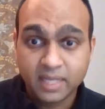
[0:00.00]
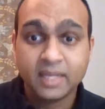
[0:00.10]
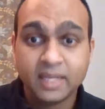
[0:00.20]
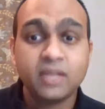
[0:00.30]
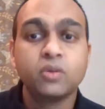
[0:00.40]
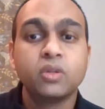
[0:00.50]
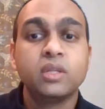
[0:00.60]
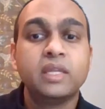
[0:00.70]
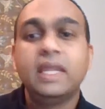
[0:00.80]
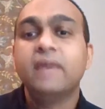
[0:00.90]
and then you'll
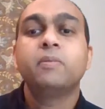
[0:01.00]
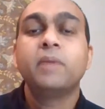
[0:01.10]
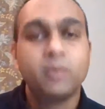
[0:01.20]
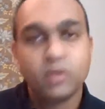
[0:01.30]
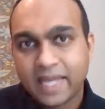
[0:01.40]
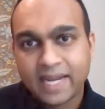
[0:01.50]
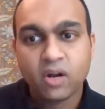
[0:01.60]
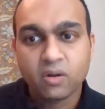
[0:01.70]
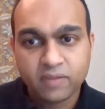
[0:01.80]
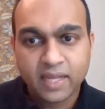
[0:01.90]
never be able to get
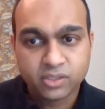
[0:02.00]
out of that